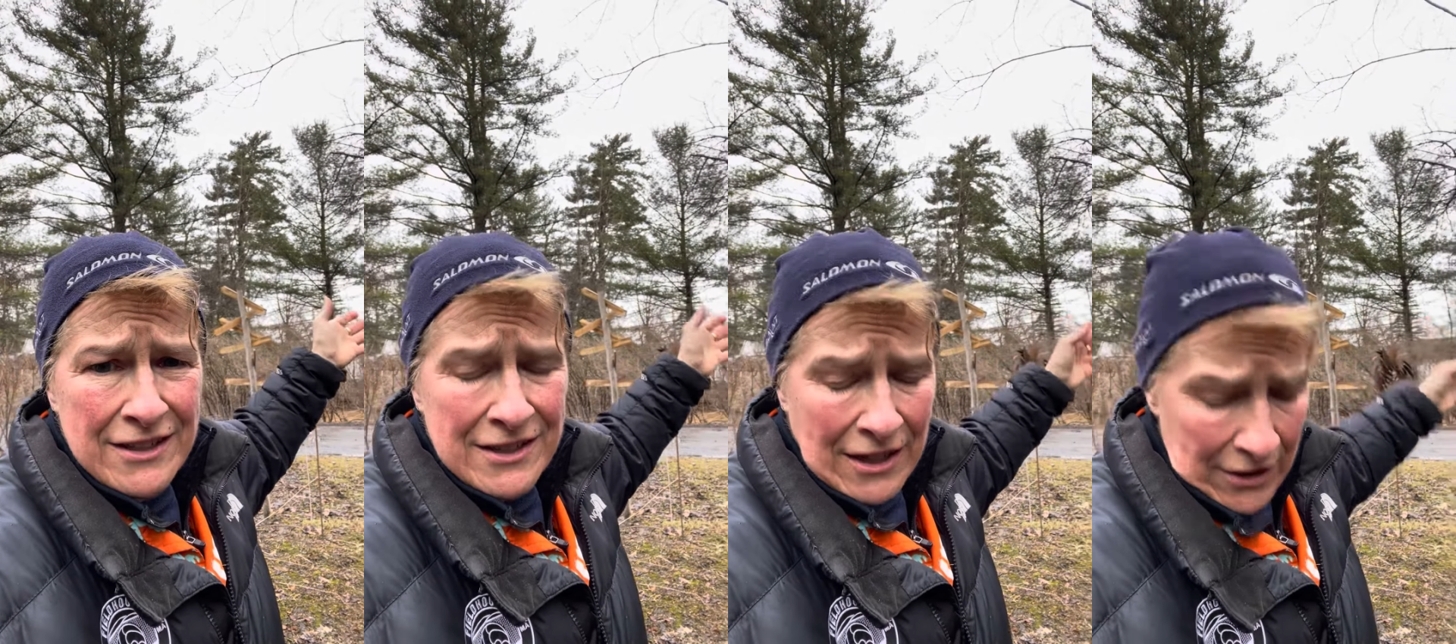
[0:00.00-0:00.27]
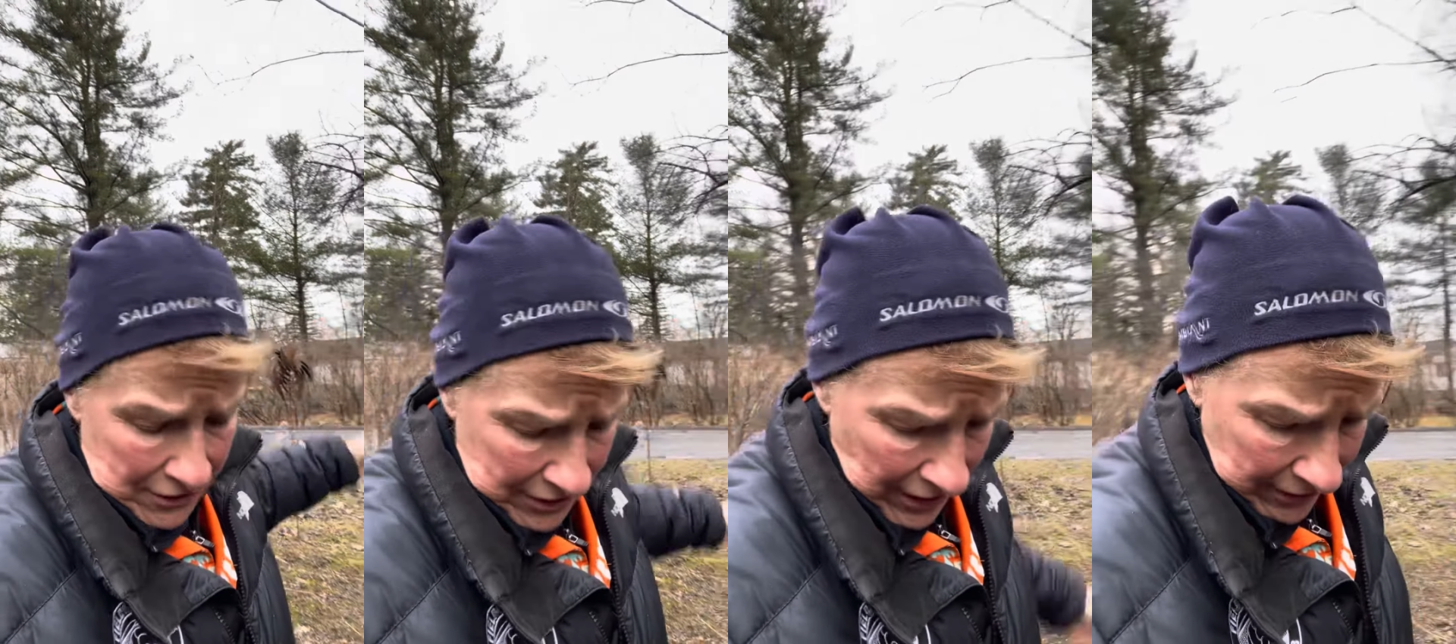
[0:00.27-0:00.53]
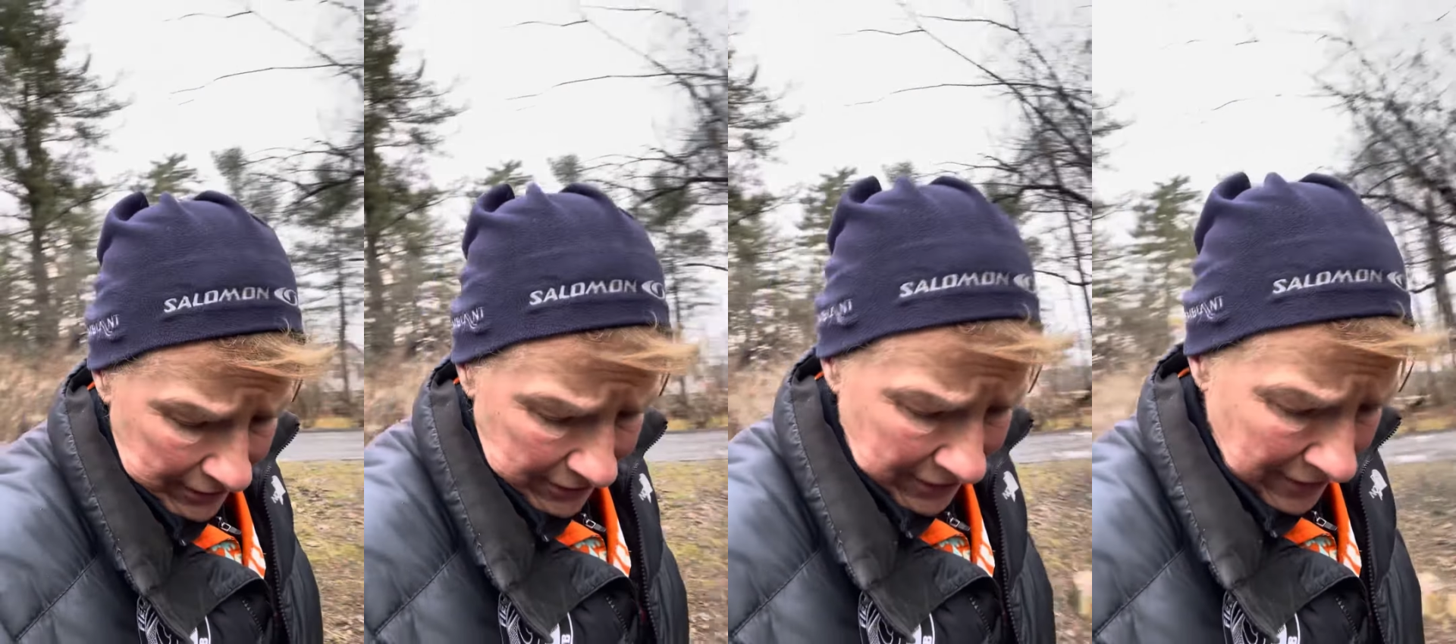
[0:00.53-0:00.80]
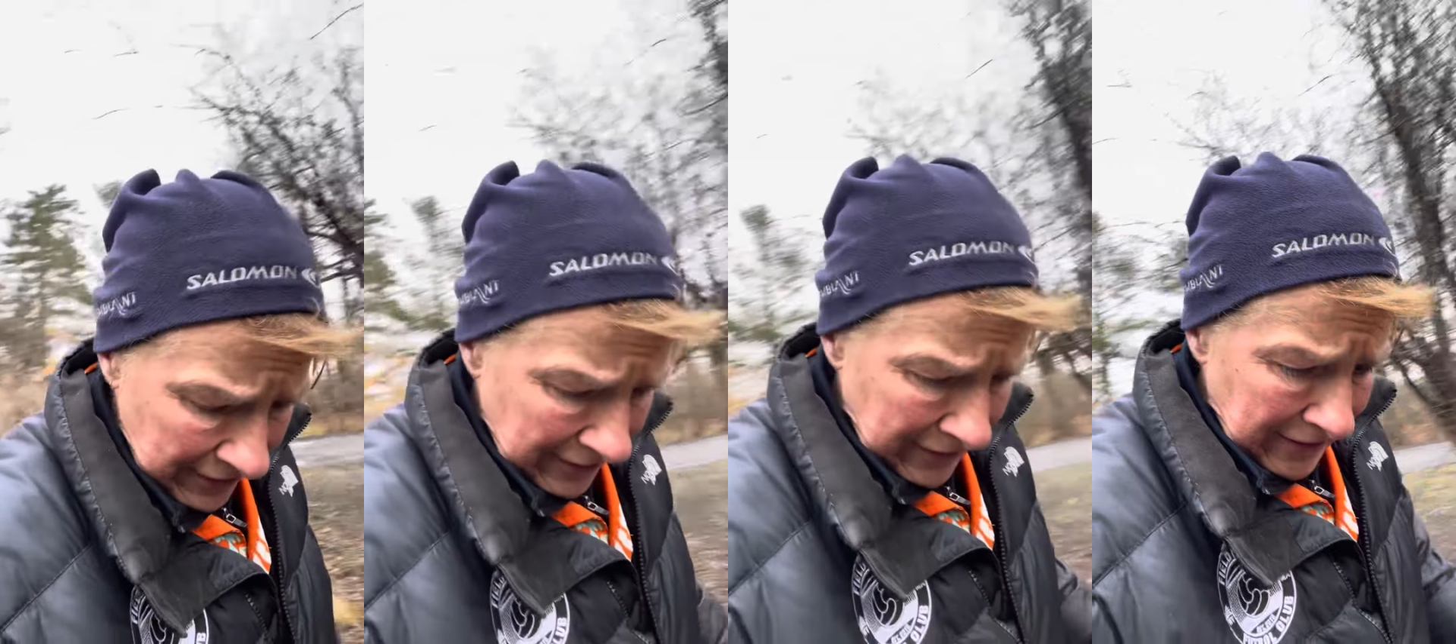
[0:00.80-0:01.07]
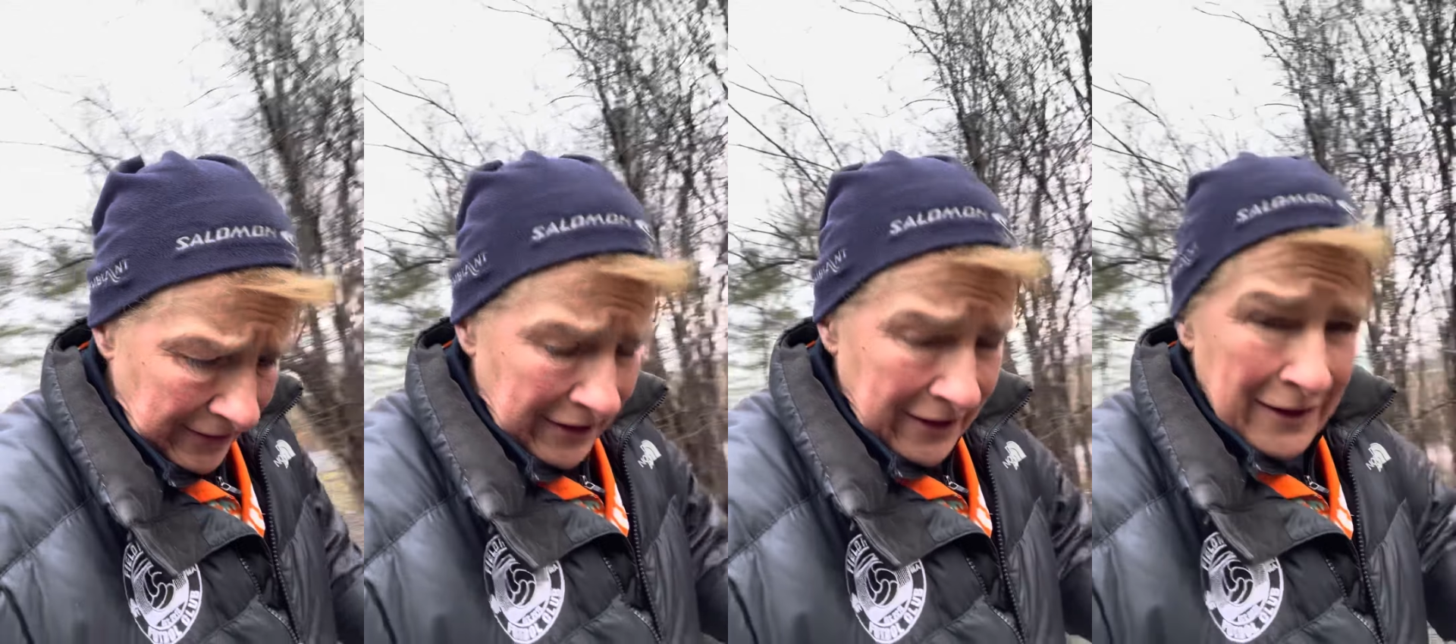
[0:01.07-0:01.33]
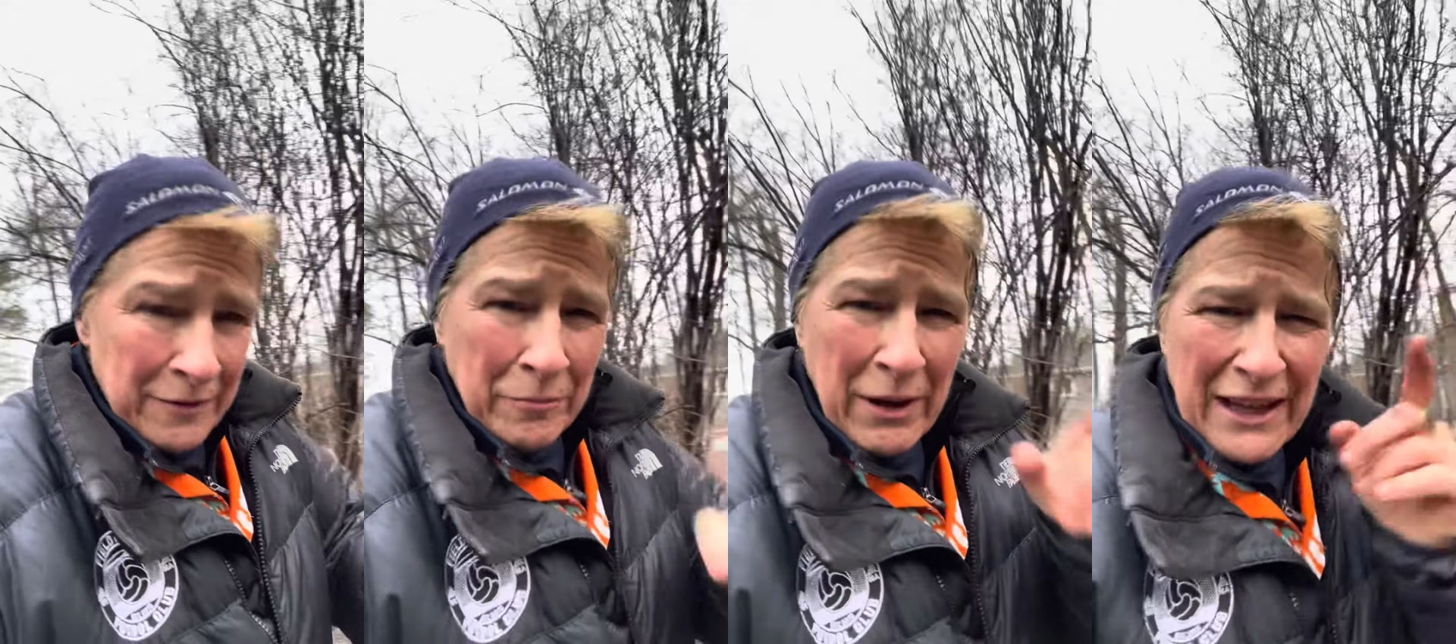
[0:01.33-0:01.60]
Sarah's house.
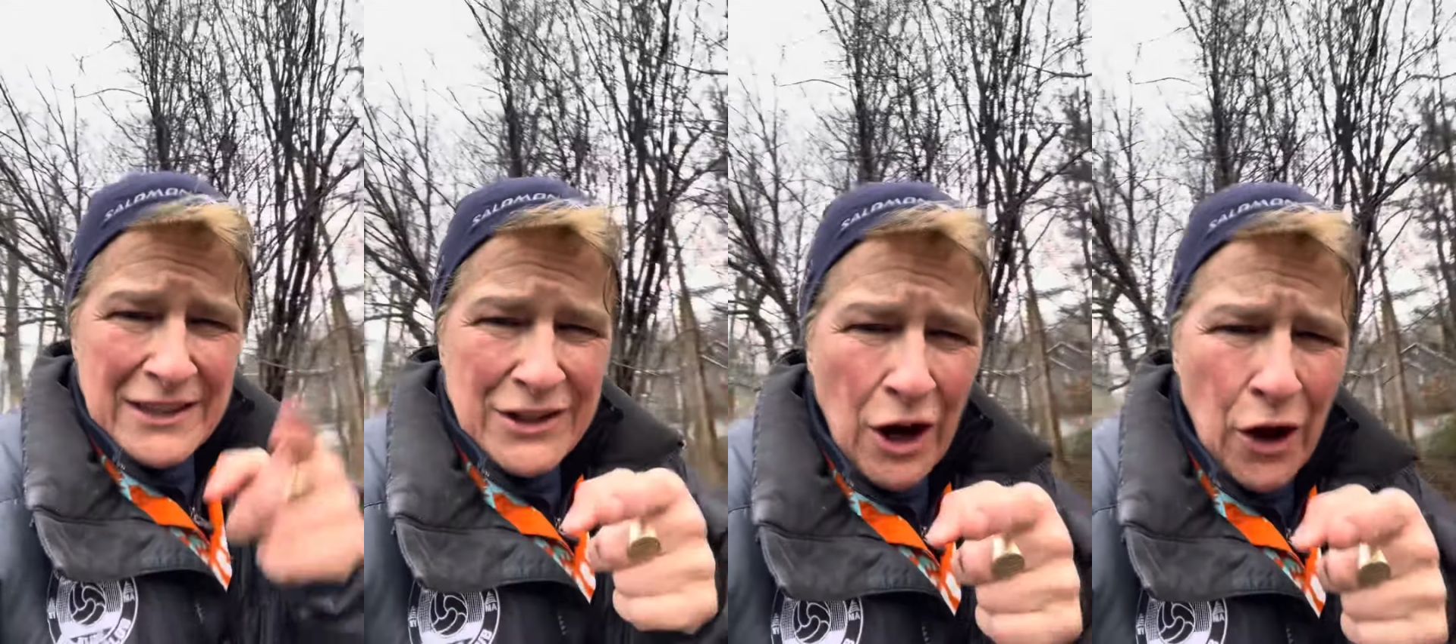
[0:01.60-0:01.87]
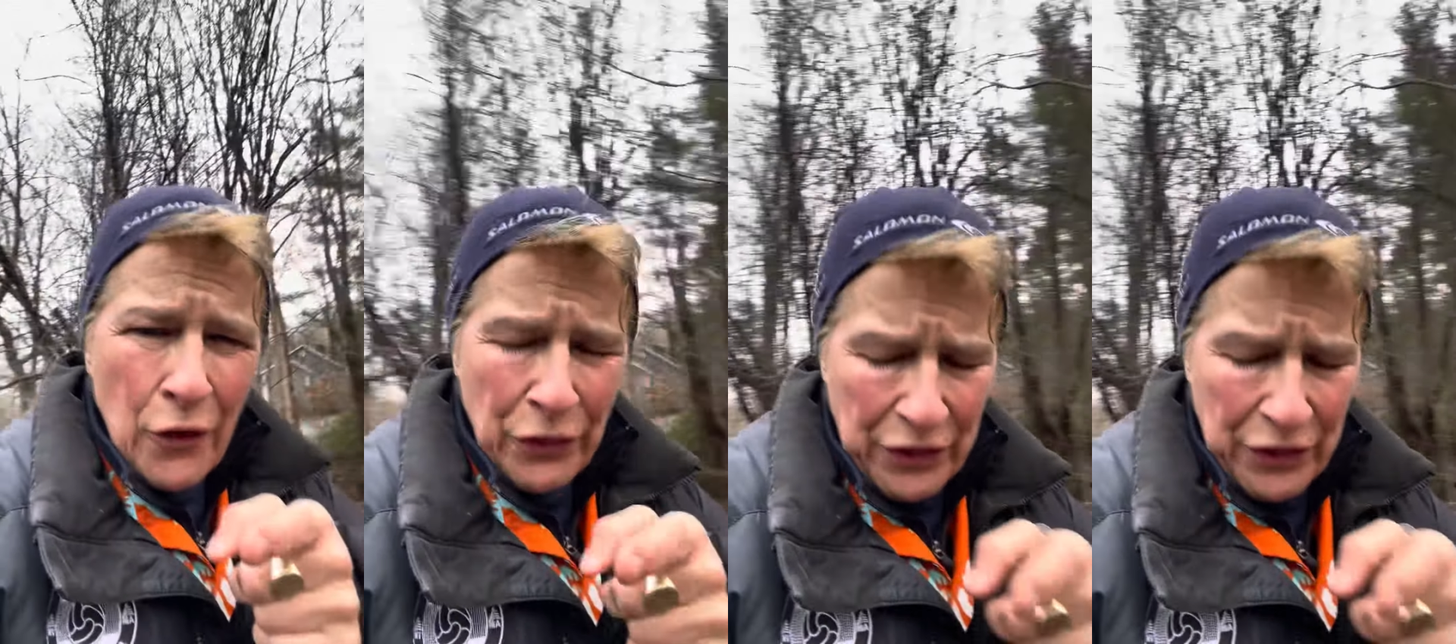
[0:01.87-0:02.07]
But I don't